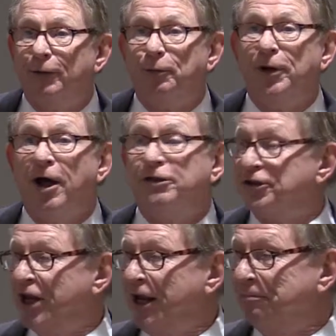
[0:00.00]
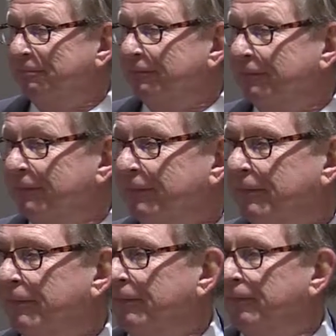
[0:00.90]
we're not the same.
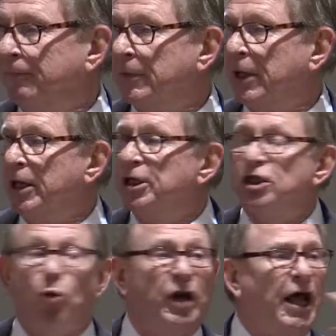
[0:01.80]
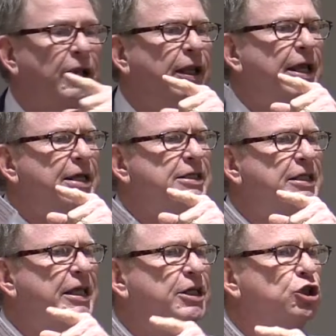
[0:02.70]
So when I list
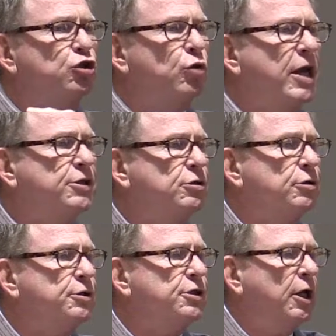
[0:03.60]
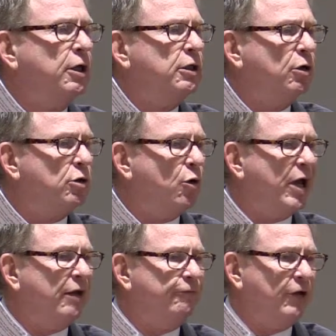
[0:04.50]
these stressors, don't go
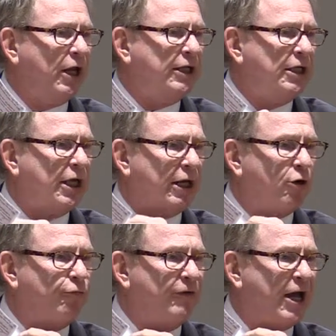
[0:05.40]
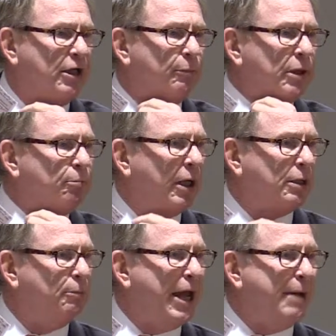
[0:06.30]
out and feel like you got to go find them and make
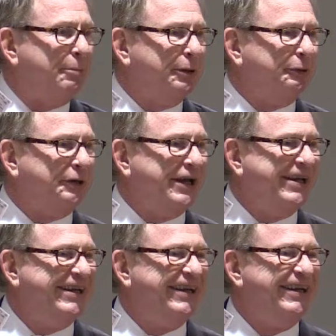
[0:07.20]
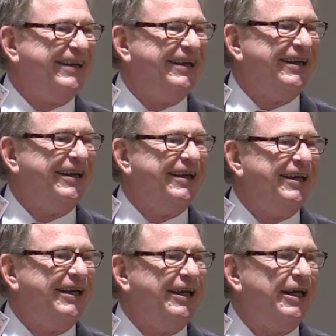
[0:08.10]
them happen, okay?
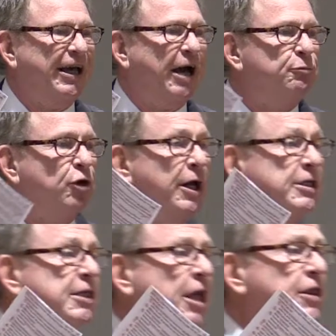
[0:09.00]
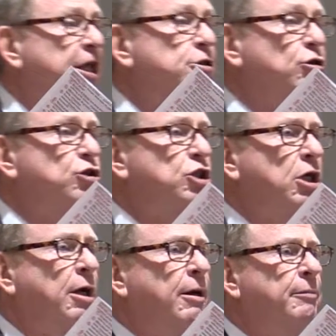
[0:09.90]
I'm trying to say these are
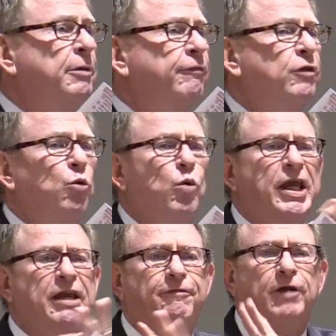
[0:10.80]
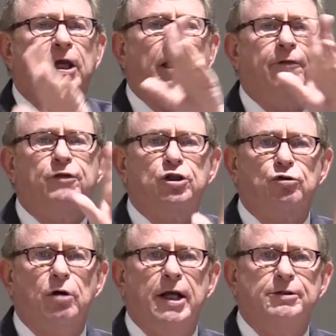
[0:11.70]
some of the weaving of
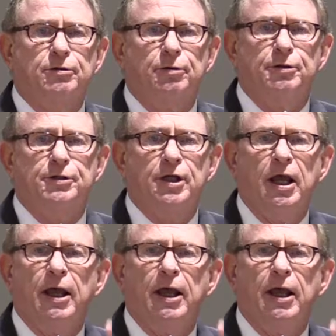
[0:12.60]
stressors,